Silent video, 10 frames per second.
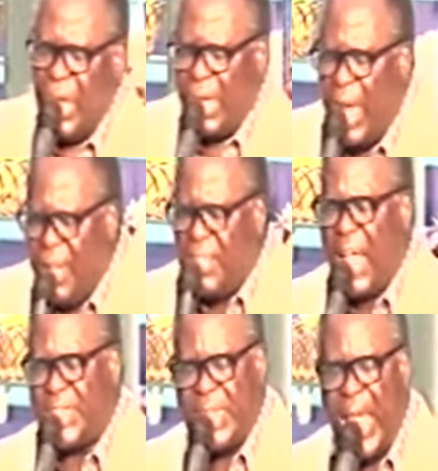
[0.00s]
Kill
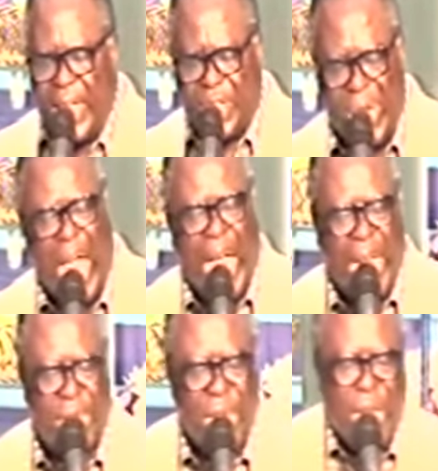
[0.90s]
that snake
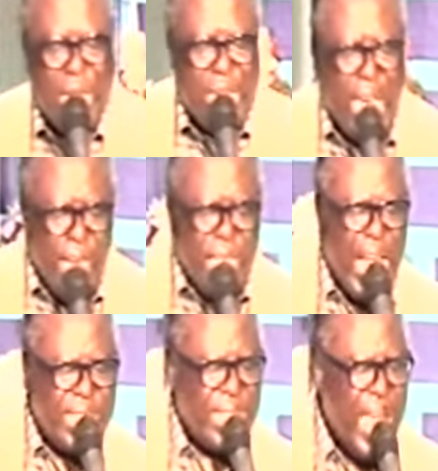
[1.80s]
tonight. Kill
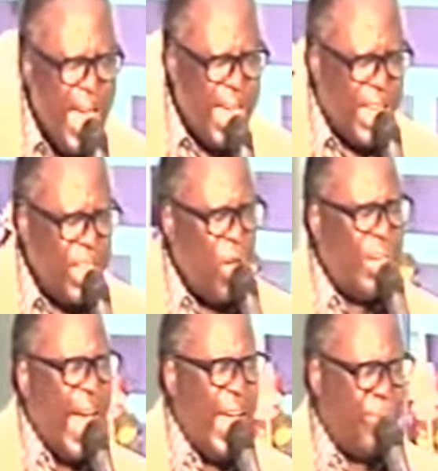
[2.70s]
that snake in your
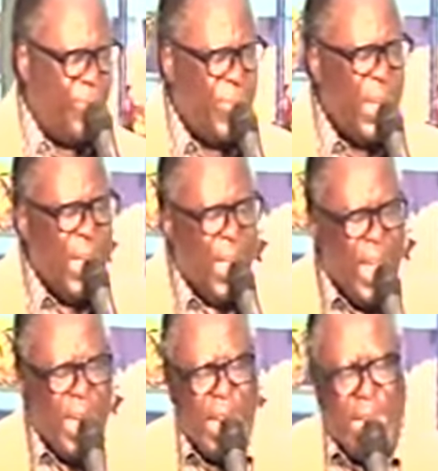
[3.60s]
life.
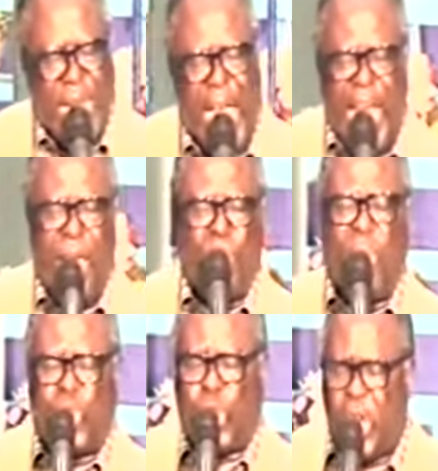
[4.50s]
In the name
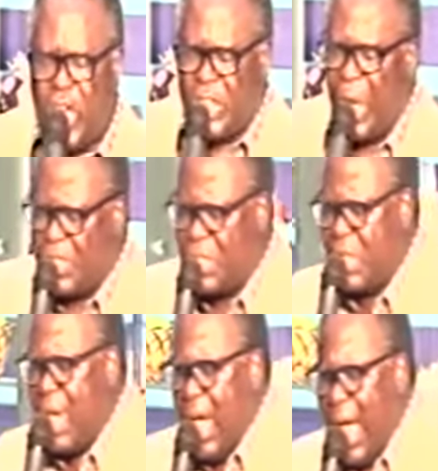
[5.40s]
of Jesus.
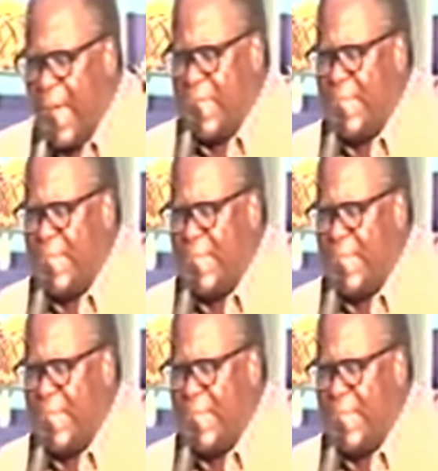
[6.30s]
And